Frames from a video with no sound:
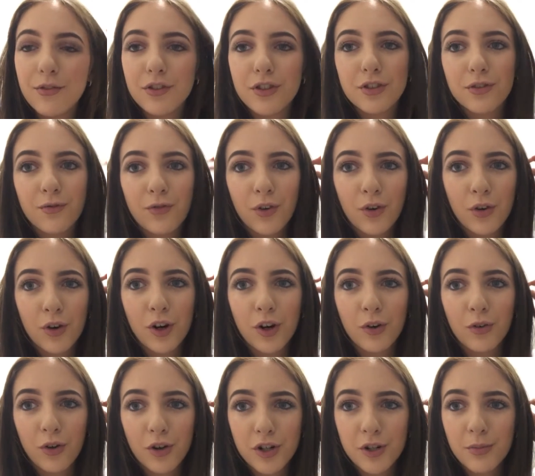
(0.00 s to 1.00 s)
for
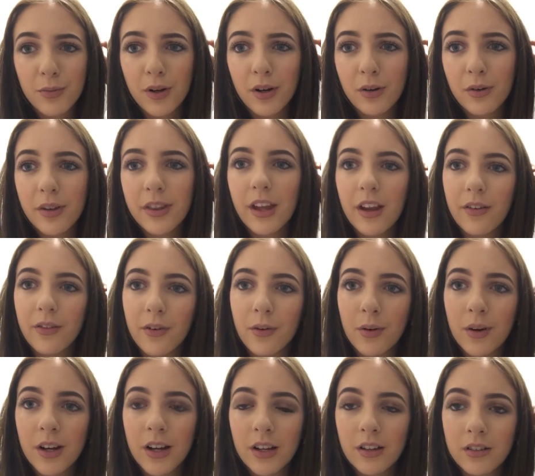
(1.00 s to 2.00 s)
Hiroshima with
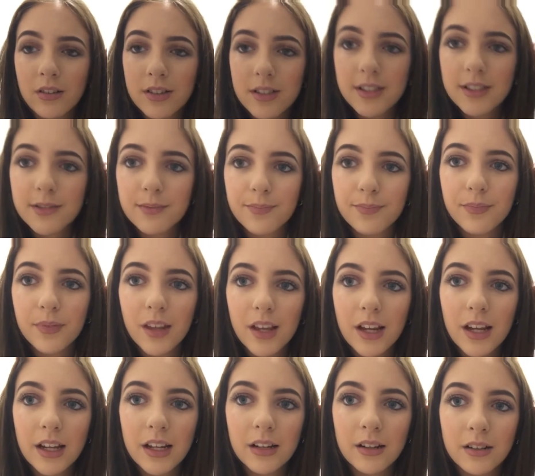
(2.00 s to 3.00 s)
everyone else.
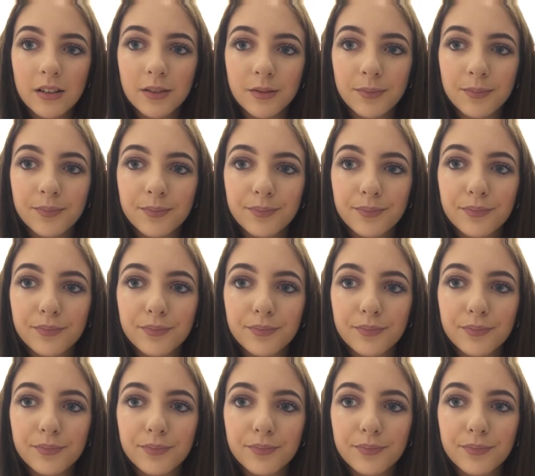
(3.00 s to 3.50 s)
And